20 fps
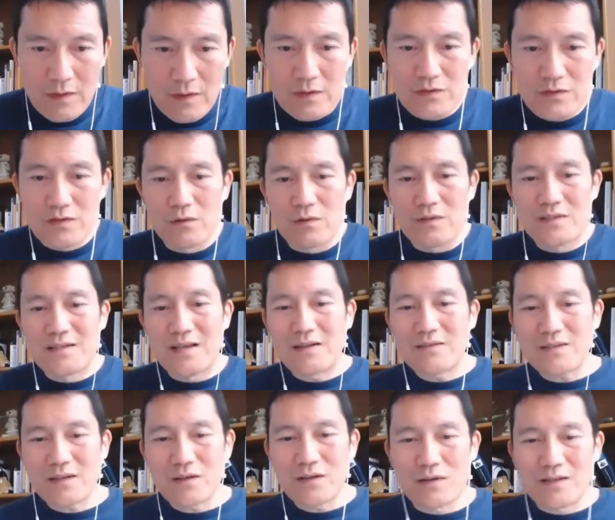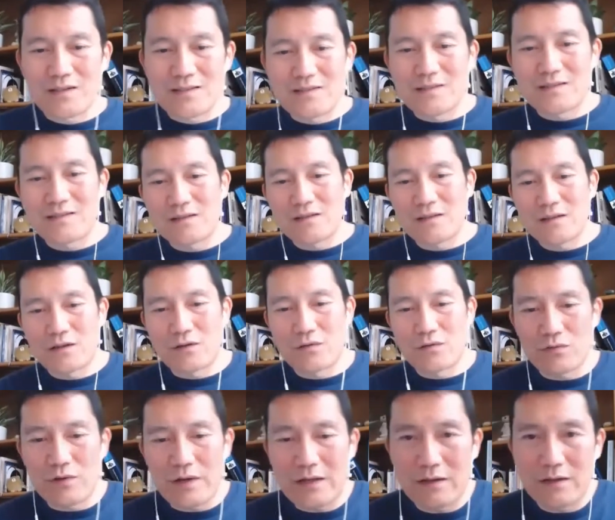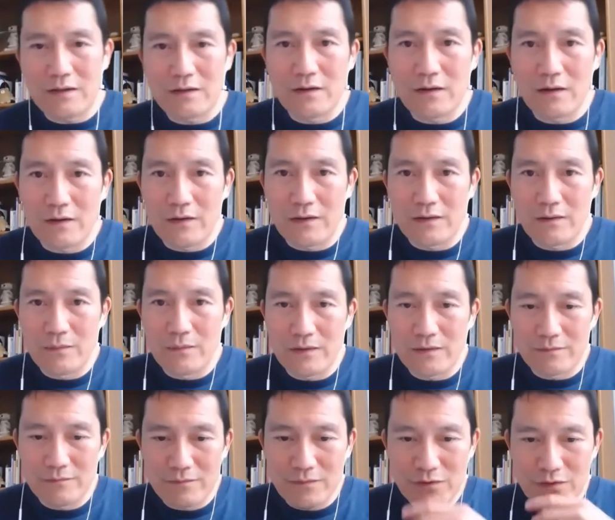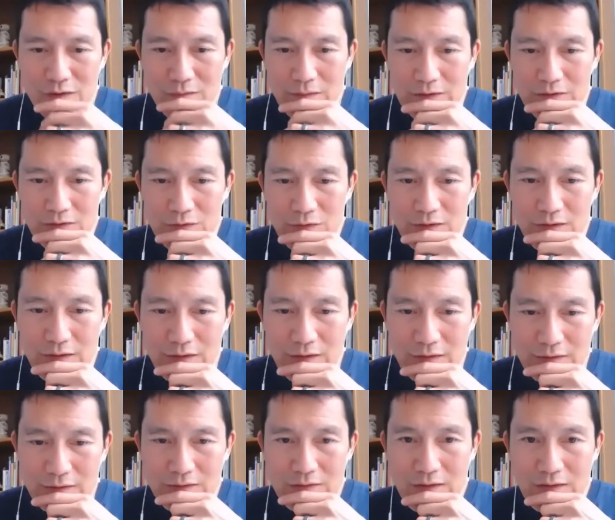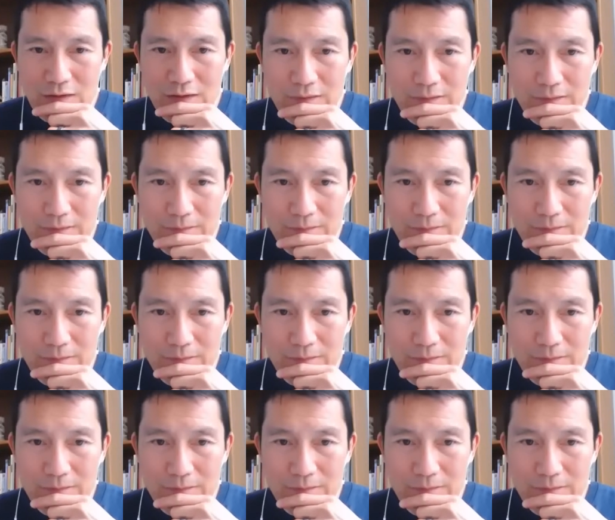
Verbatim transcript: So it sounds like you're consistently creating, okay, let me share my screen again, sorry.